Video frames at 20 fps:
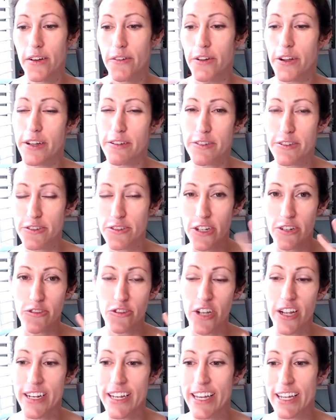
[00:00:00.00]
We're just, I was
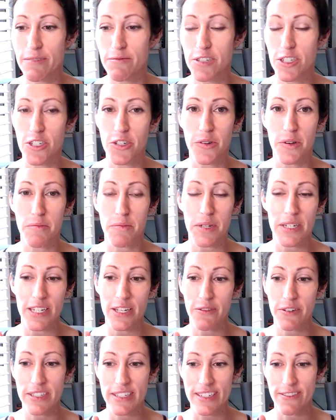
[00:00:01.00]
trying to get him to do it, but he
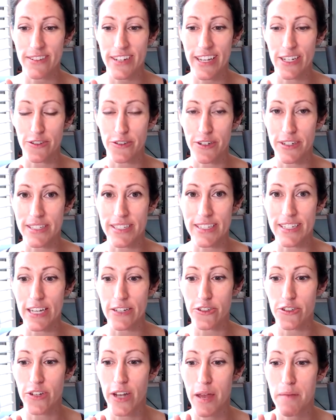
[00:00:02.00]
wasn't interested
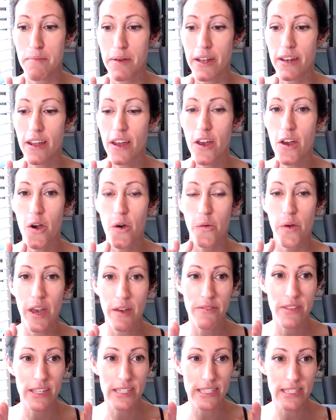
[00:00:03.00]
yesterday. But we
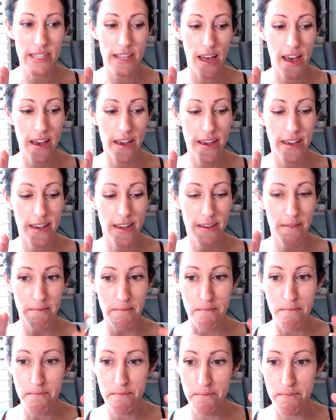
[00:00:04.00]
have this like
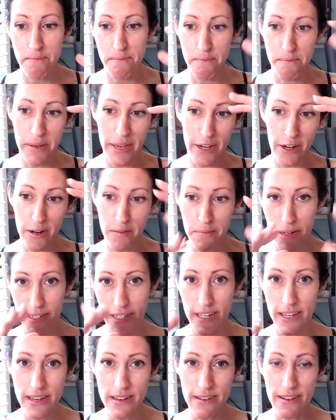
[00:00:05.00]
bigger
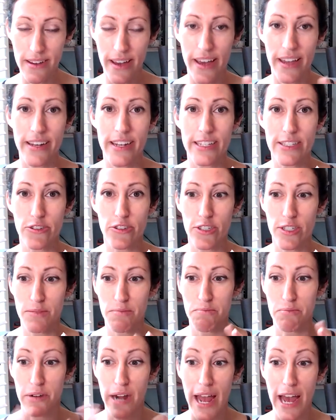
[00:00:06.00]
bunny and it's just
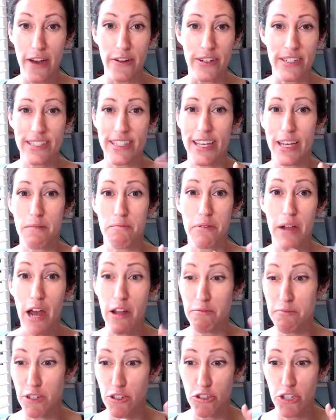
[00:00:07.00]
brown. It's like
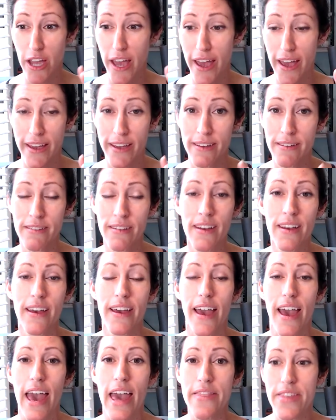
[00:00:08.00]
brown mache.
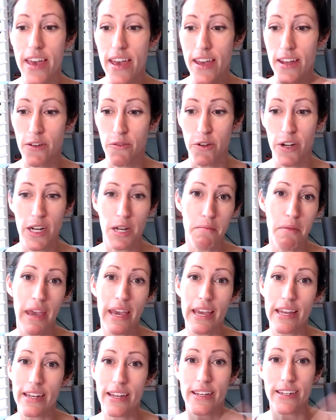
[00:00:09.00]
And then we're going to
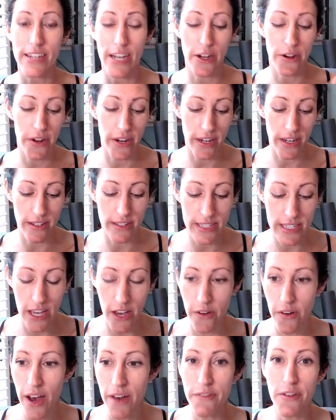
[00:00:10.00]
paint it and decorate it.
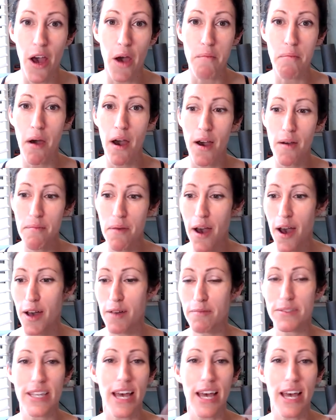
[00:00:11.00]
So I've got pom poms.